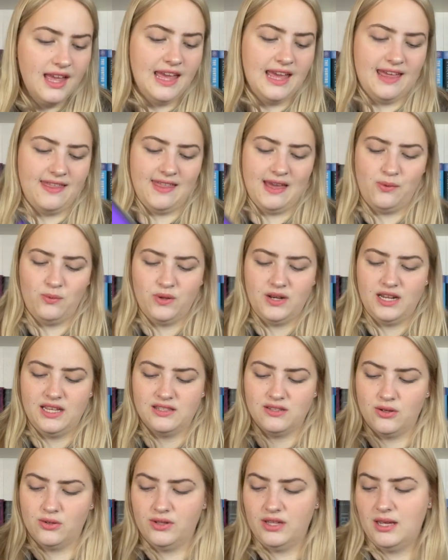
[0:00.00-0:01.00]
And that one is
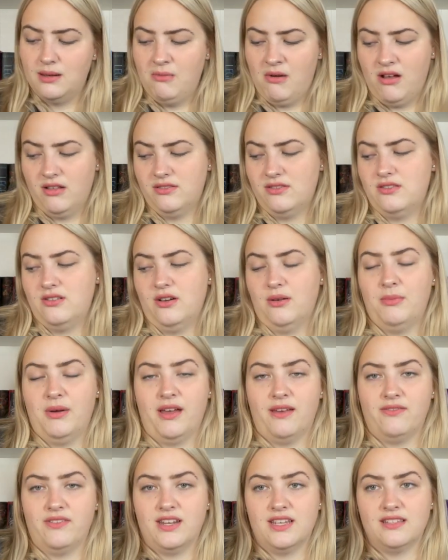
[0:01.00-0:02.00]
Only a Monster
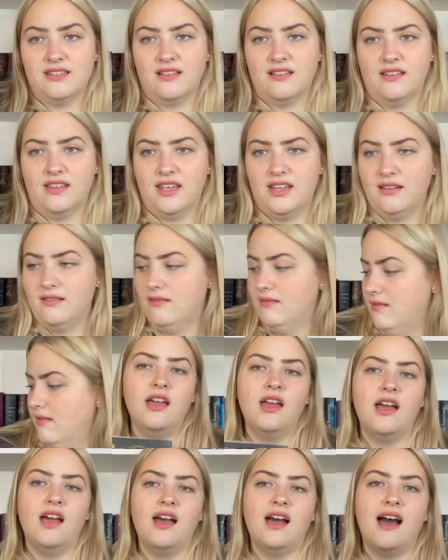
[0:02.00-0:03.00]
by Vanessa Lynn.
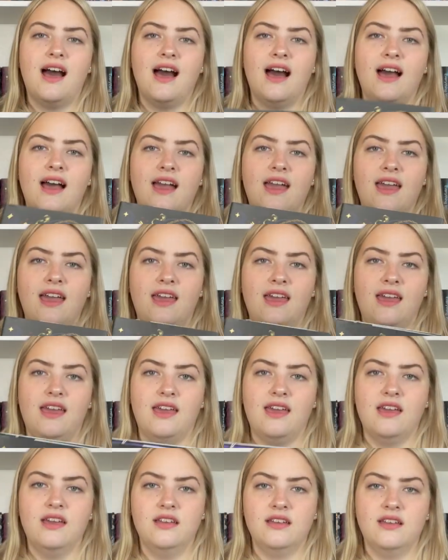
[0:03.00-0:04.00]

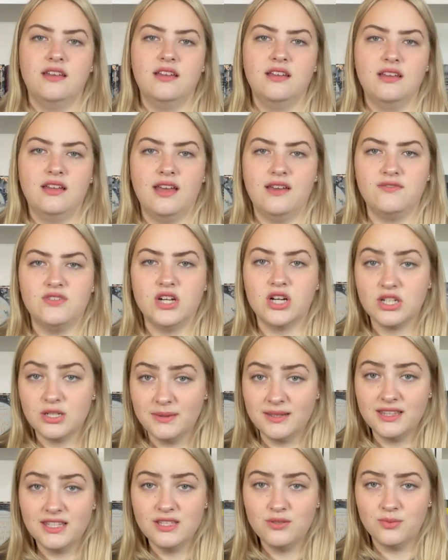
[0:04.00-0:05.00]
I have talked
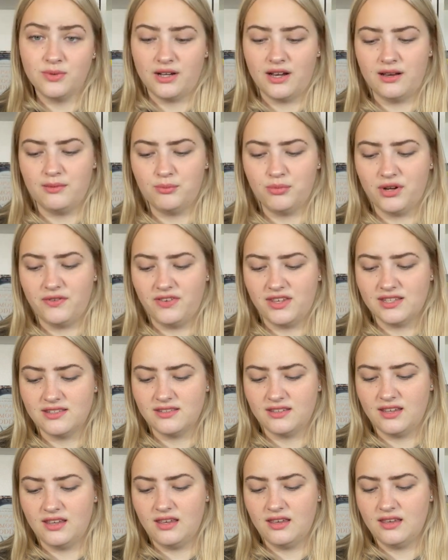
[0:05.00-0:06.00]
about this one
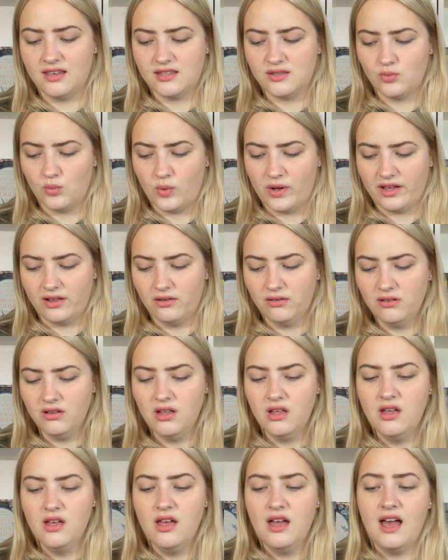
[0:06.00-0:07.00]
previously as well.
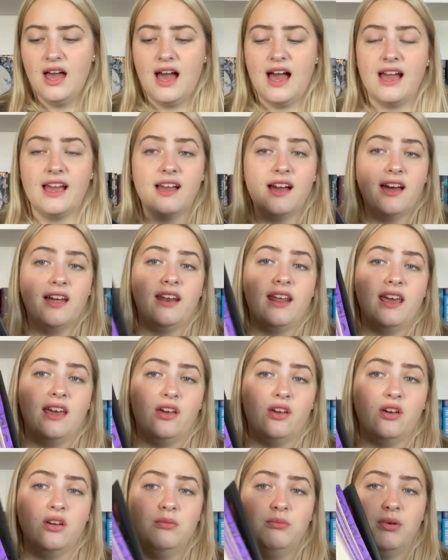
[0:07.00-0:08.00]
I got a
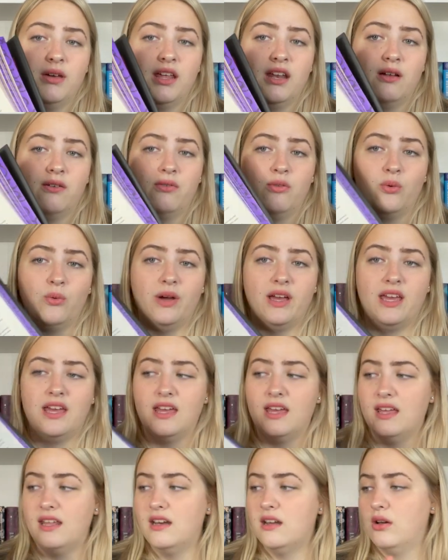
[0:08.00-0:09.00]
good bit of the way
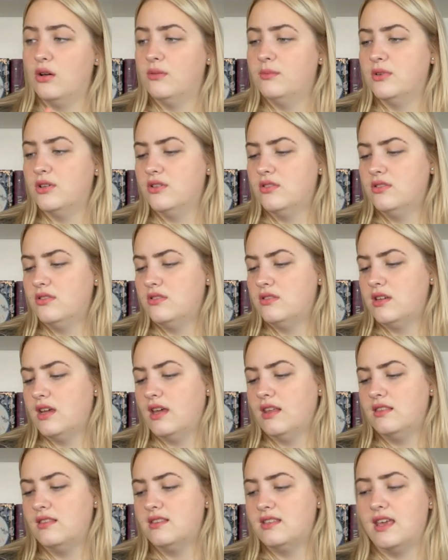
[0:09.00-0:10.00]
in, almost
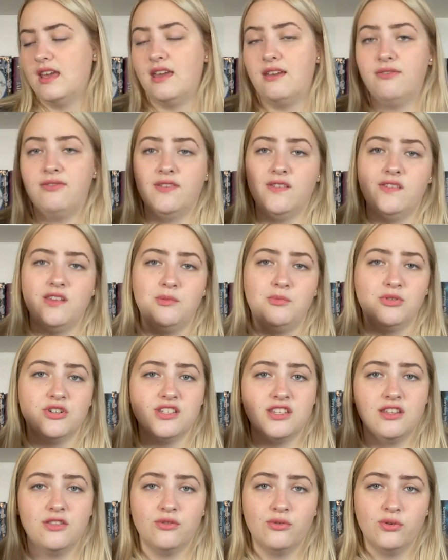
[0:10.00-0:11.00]
I'd say
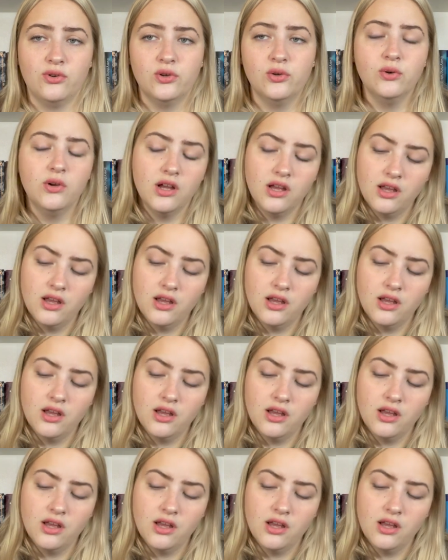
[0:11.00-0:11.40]
50% through.